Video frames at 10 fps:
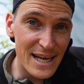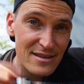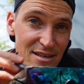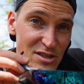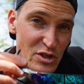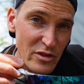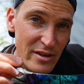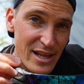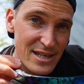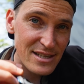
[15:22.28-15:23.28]
that
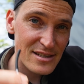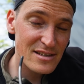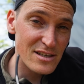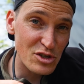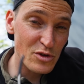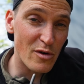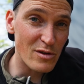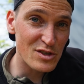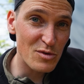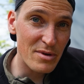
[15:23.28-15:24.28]
sunglasses should
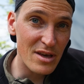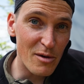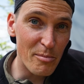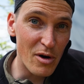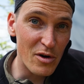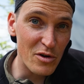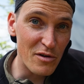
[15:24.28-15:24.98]
also be a part